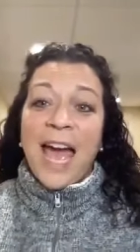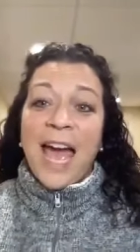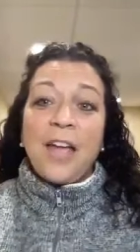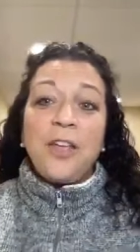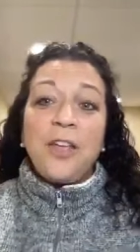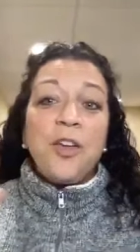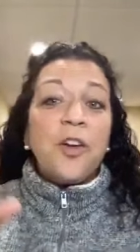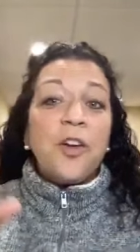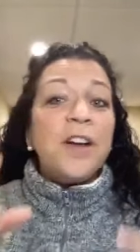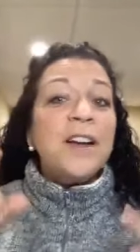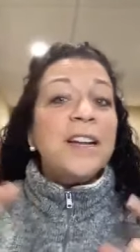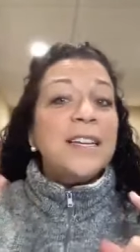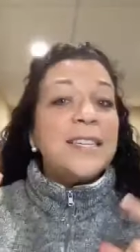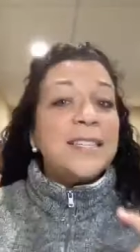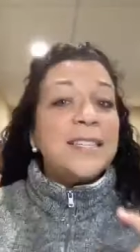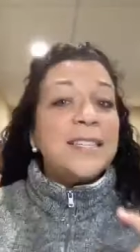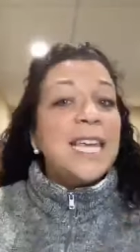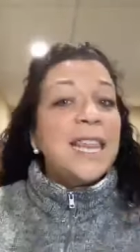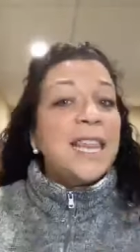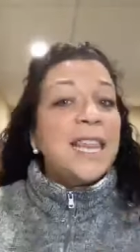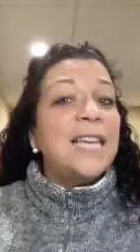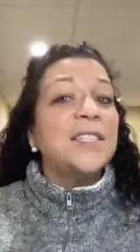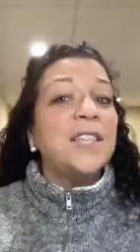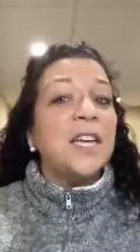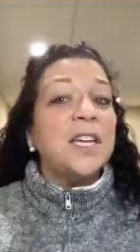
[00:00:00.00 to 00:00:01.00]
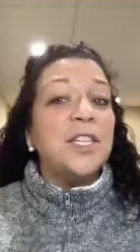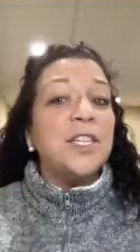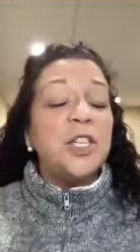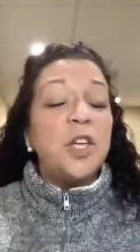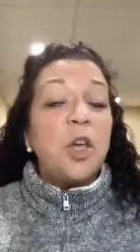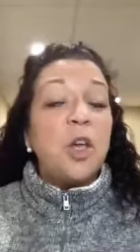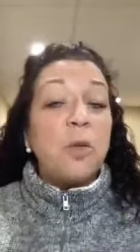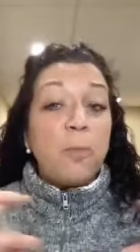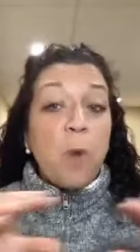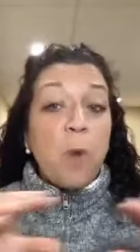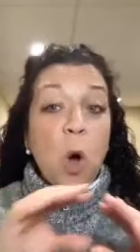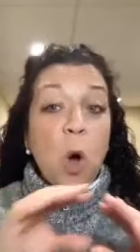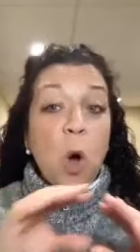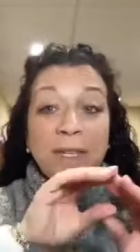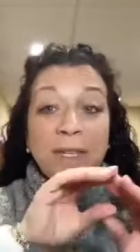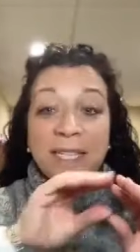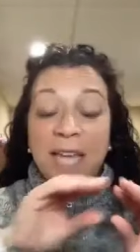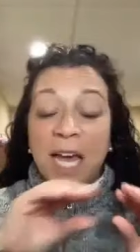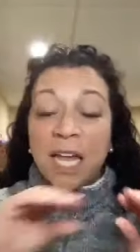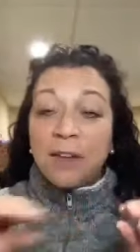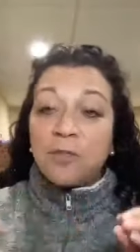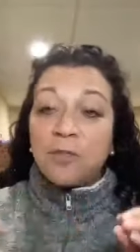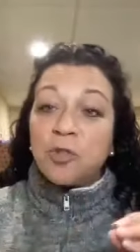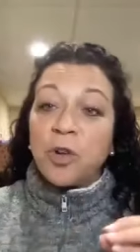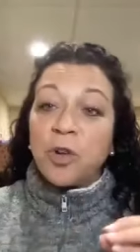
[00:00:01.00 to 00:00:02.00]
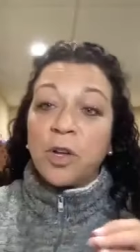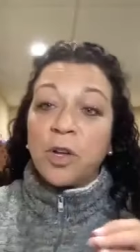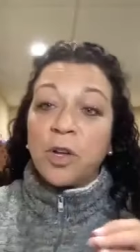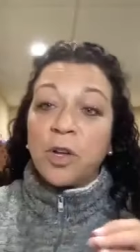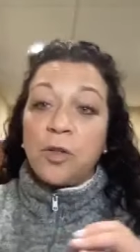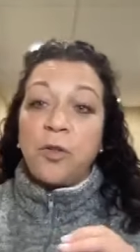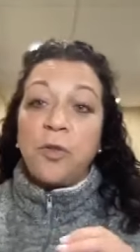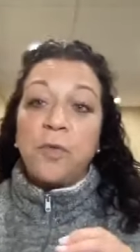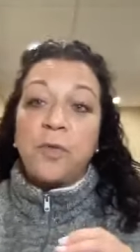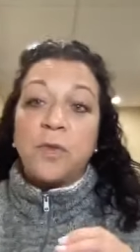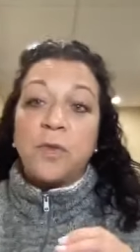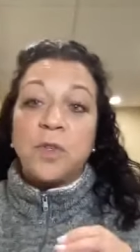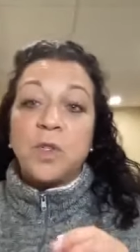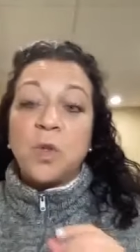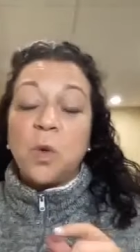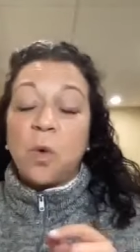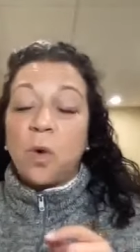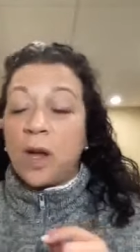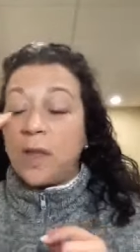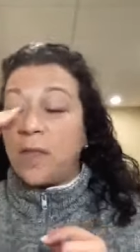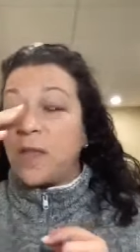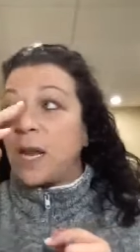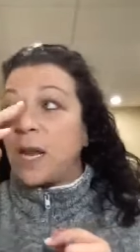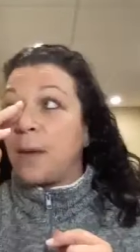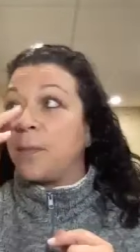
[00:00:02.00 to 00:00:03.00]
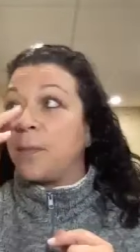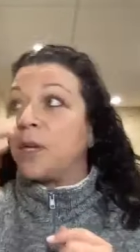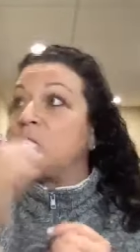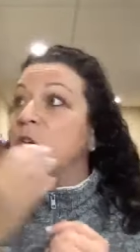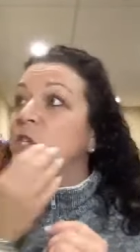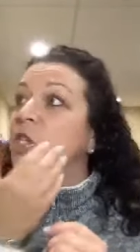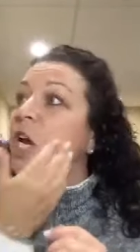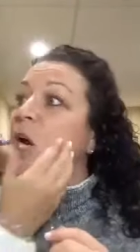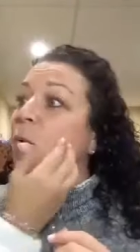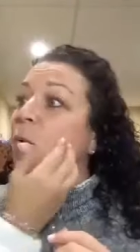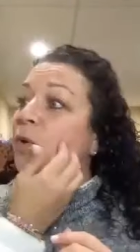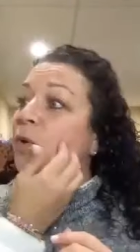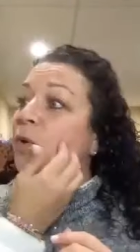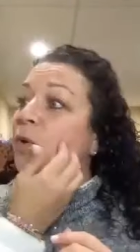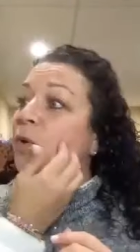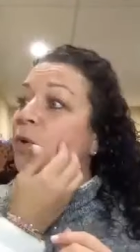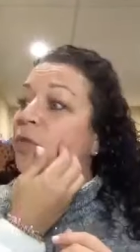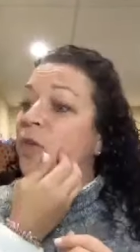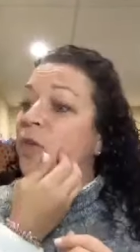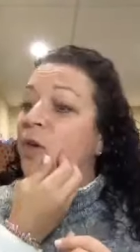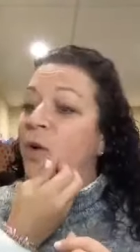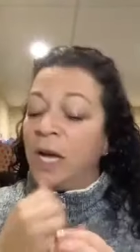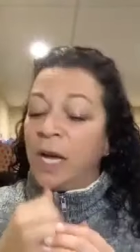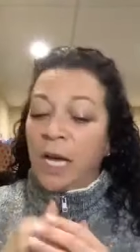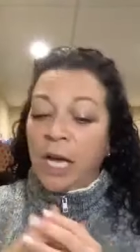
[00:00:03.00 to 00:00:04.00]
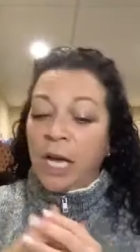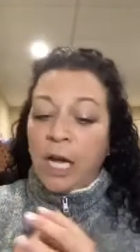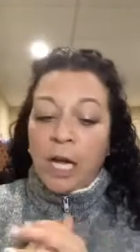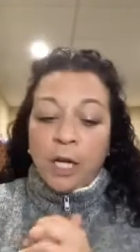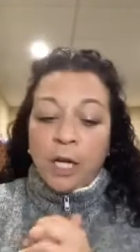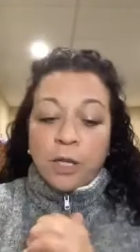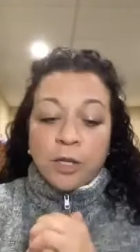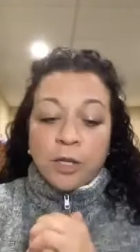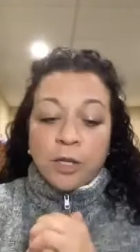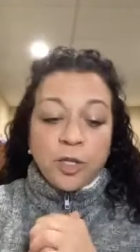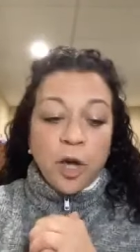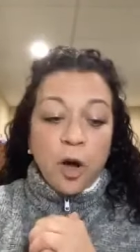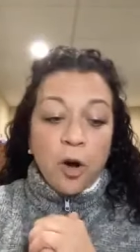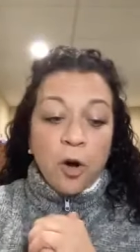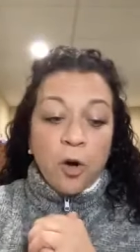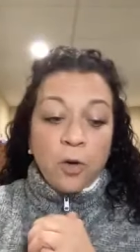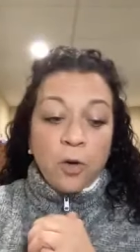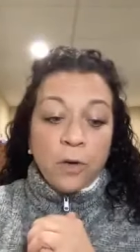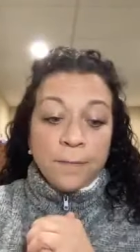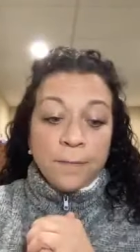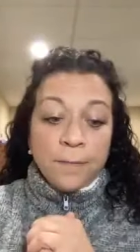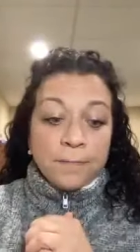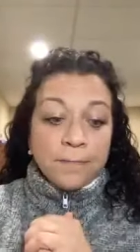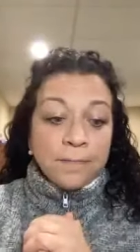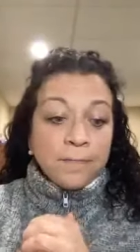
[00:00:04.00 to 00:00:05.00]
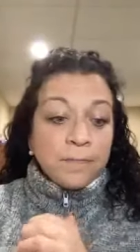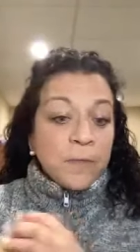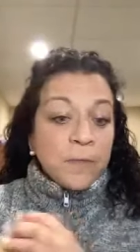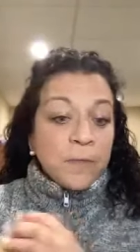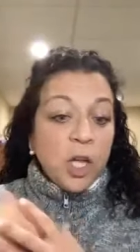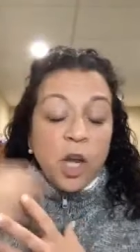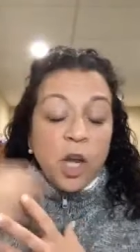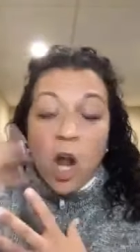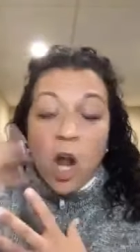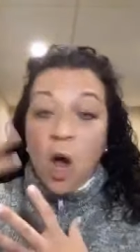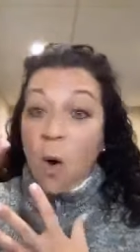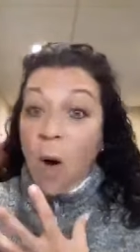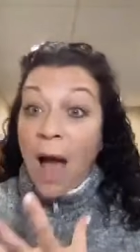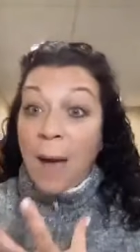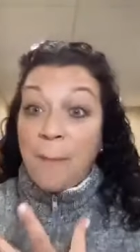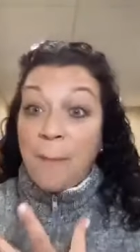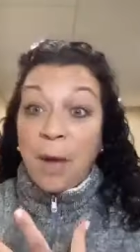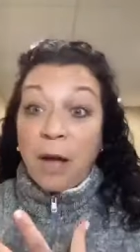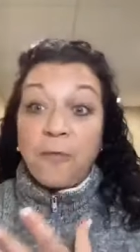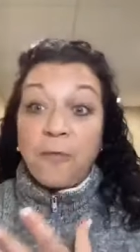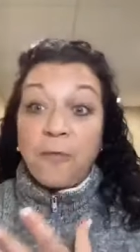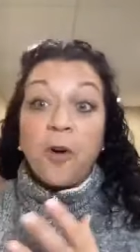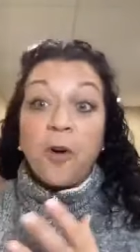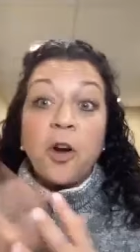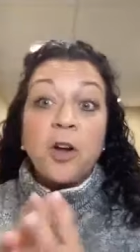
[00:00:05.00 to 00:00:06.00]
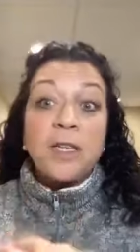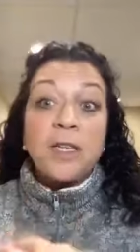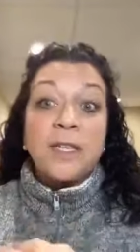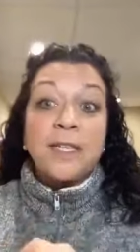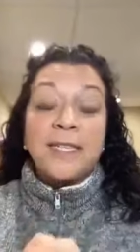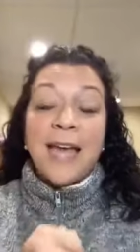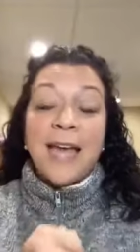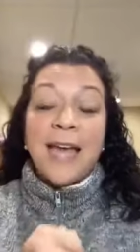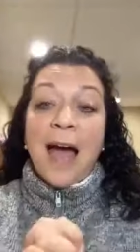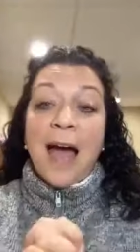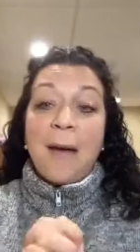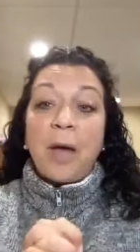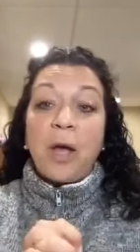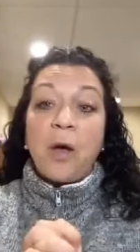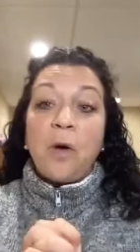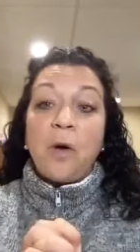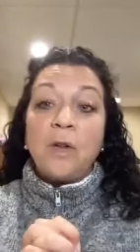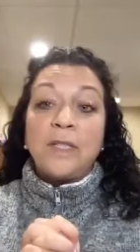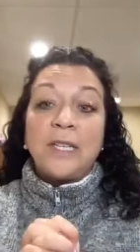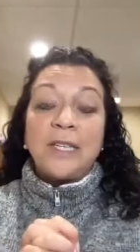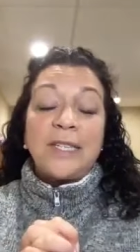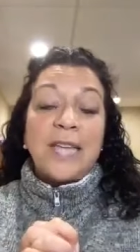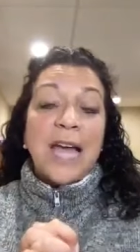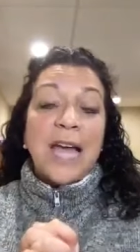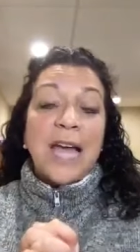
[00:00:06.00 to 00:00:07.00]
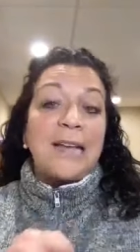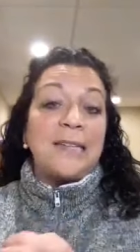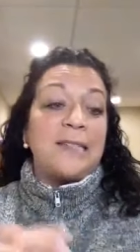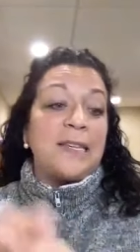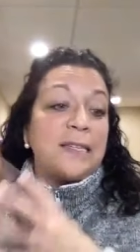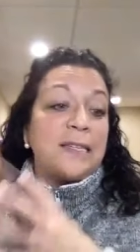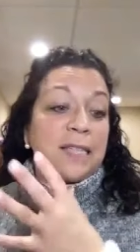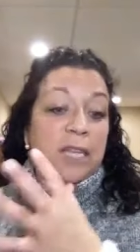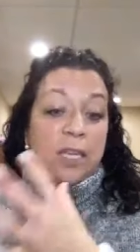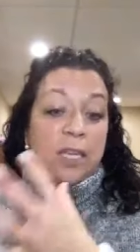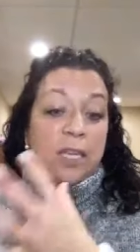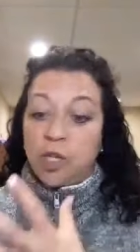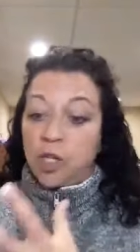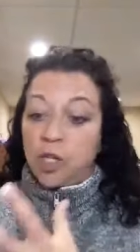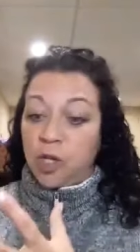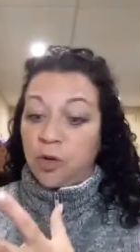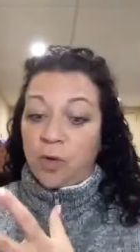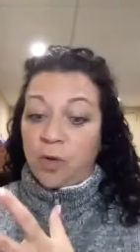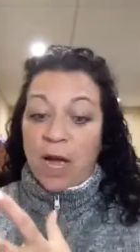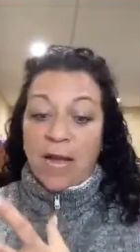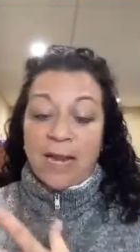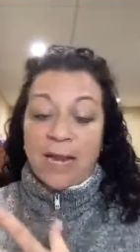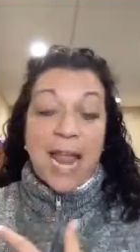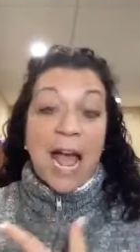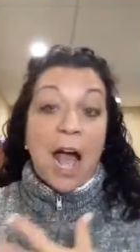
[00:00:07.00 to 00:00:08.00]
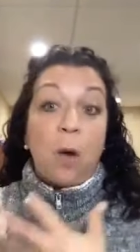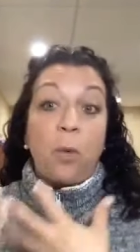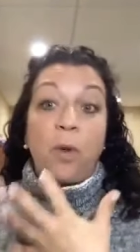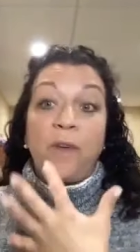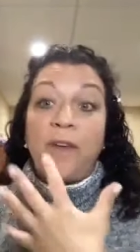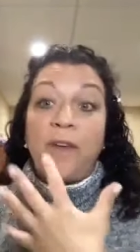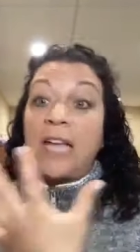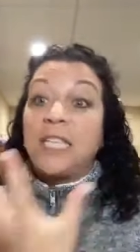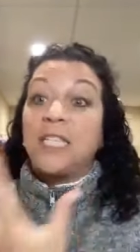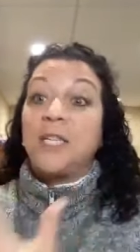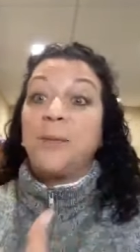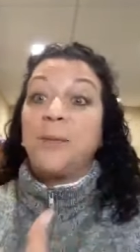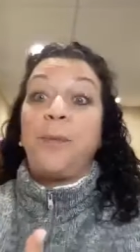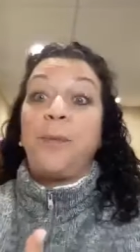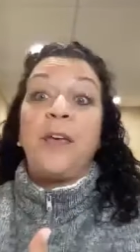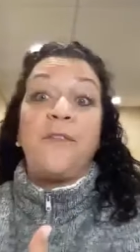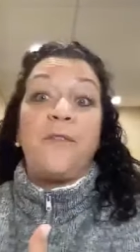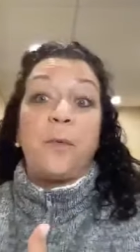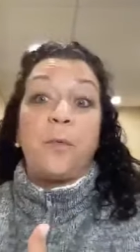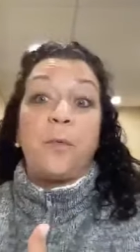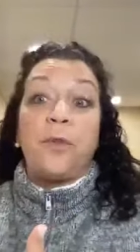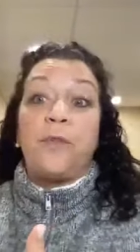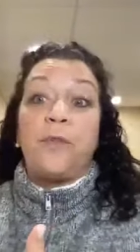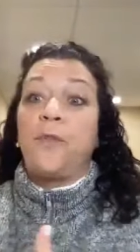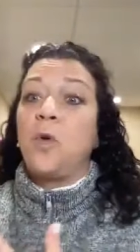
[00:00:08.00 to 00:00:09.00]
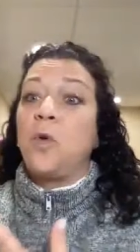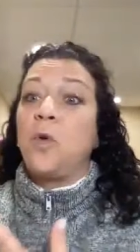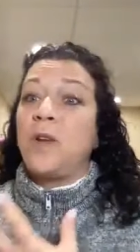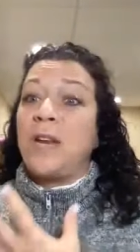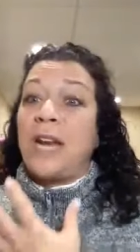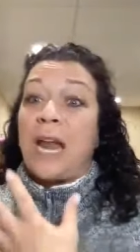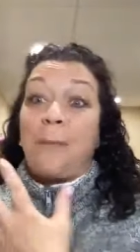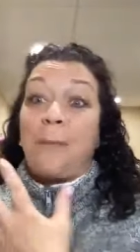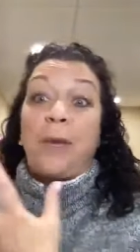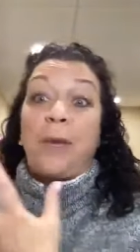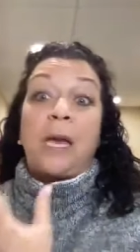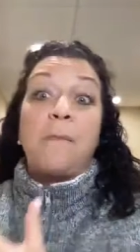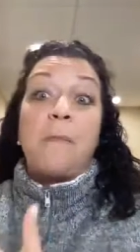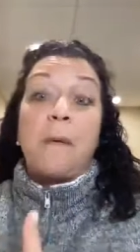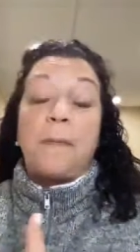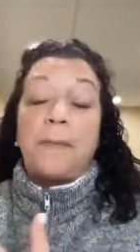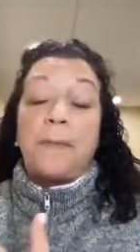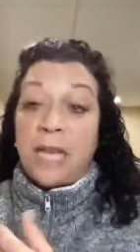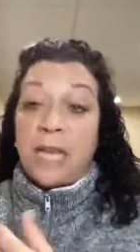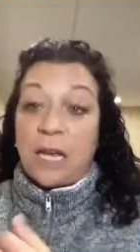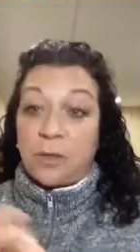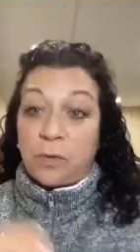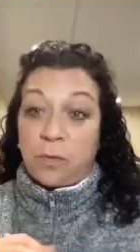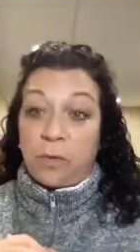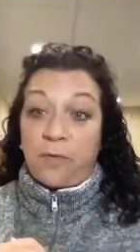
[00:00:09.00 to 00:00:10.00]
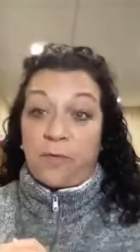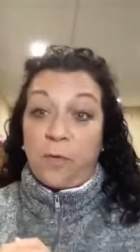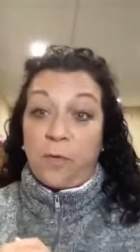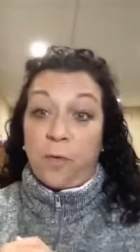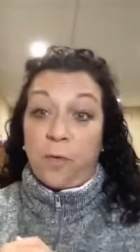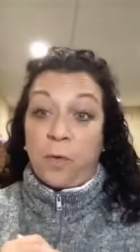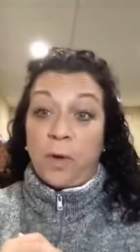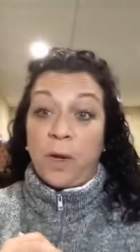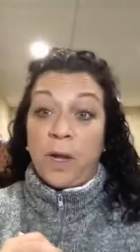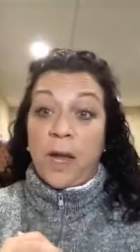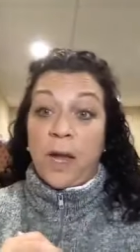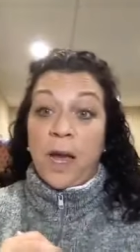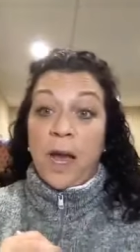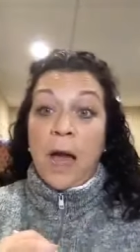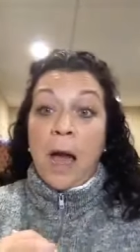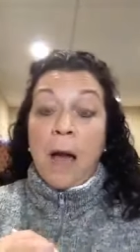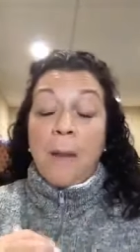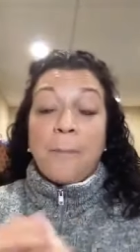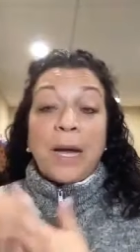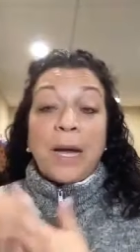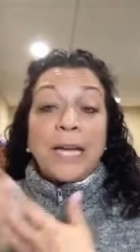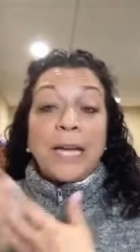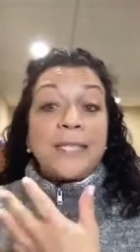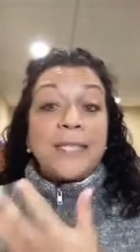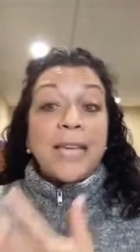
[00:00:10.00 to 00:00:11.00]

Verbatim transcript: And you're going to see these until moments kind of trickle through the story that I'm going to share with you. So, you know, my first, my oldest has this issue, and now we had to pivot with food, and I become obsessed with food. My